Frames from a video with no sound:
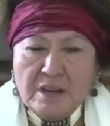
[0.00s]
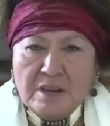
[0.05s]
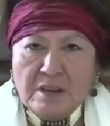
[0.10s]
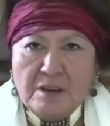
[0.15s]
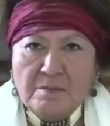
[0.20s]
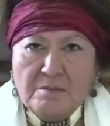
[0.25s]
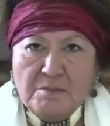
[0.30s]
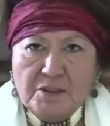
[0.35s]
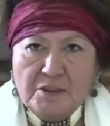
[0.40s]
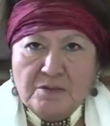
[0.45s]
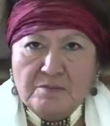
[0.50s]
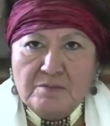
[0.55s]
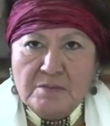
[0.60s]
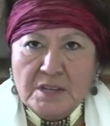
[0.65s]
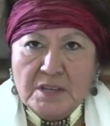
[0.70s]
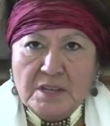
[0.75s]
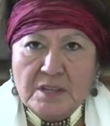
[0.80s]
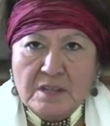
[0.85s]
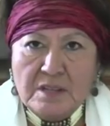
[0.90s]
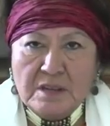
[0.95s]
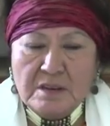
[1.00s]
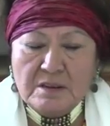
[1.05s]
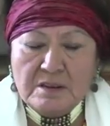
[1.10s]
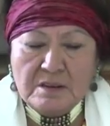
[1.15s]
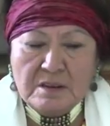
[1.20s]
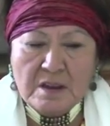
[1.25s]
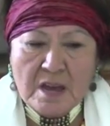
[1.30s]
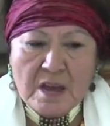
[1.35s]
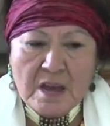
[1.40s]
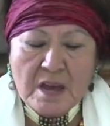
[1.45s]
come to me, they,
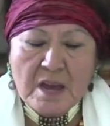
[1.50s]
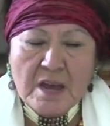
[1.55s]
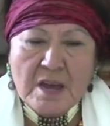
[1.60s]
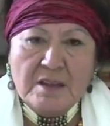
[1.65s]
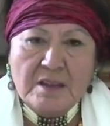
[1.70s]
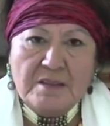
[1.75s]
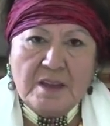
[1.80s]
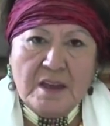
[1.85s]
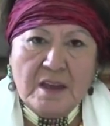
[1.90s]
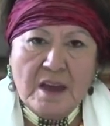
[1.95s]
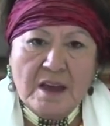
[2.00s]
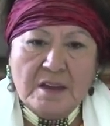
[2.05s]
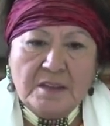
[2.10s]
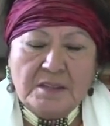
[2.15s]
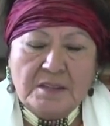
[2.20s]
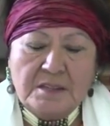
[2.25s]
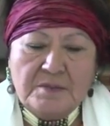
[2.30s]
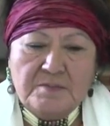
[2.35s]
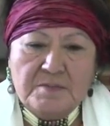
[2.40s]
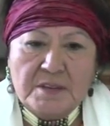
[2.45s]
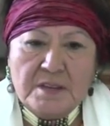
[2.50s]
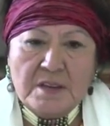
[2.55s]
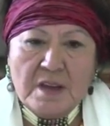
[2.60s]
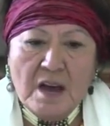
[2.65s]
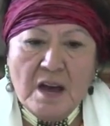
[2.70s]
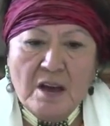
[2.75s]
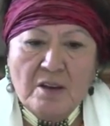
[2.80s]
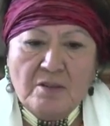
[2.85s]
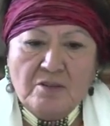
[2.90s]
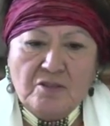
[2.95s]
they ask me,
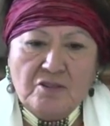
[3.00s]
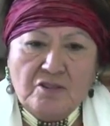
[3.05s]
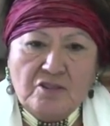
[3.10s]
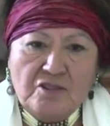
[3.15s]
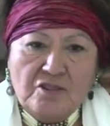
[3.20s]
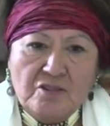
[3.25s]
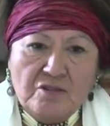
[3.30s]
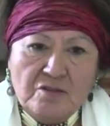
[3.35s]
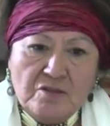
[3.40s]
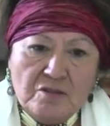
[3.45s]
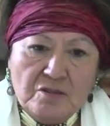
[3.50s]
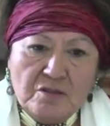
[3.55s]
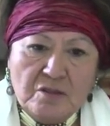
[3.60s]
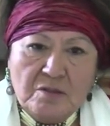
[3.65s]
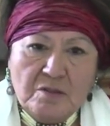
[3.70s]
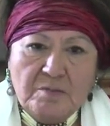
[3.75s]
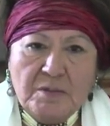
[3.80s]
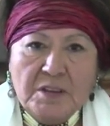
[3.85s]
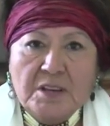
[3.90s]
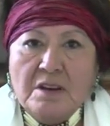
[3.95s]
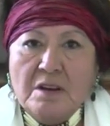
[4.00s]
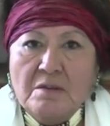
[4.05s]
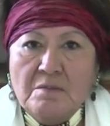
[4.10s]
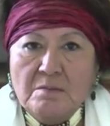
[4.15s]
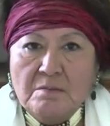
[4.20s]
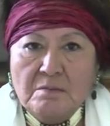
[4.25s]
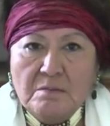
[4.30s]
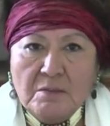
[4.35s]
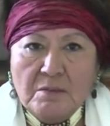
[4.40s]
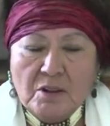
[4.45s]
how did you uh,
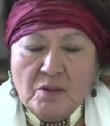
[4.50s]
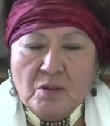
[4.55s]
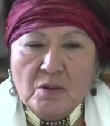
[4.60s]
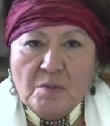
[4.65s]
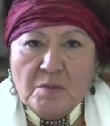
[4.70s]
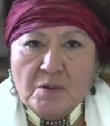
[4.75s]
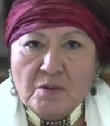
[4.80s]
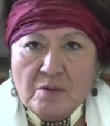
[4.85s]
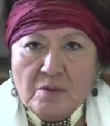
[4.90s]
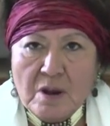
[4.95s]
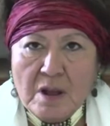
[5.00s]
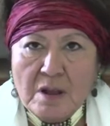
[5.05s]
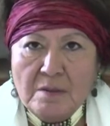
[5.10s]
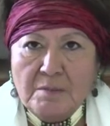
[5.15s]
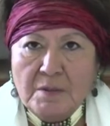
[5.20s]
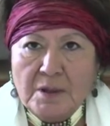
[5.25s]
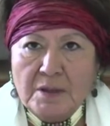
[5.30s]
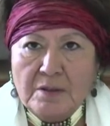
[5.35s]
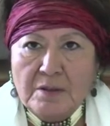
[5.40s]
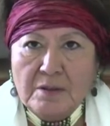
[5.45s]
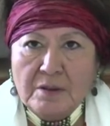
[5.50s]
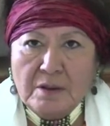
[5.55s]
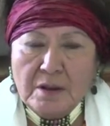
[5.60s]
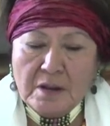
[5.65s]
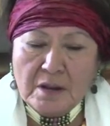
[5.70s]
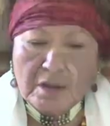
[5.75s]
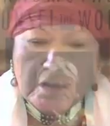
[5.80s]
become global grandmother? And